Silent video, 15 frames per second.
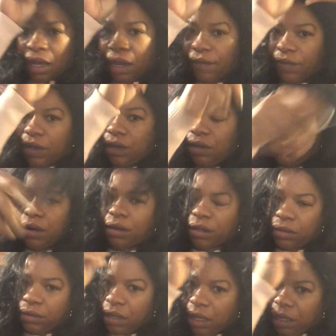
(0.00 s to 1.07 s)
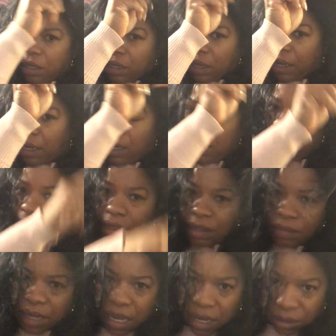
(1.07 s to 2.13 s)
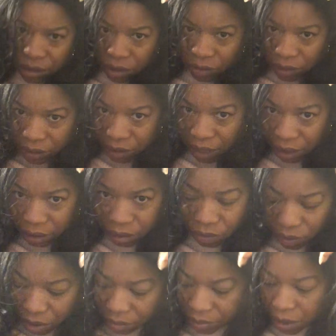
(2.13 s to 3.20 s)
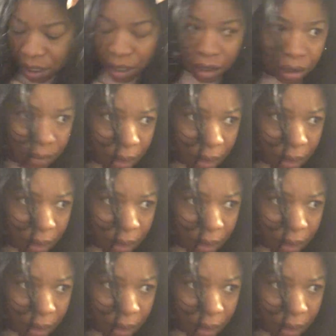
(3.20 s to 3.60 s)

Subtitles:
Every girl and some guys know exactly what I'm talking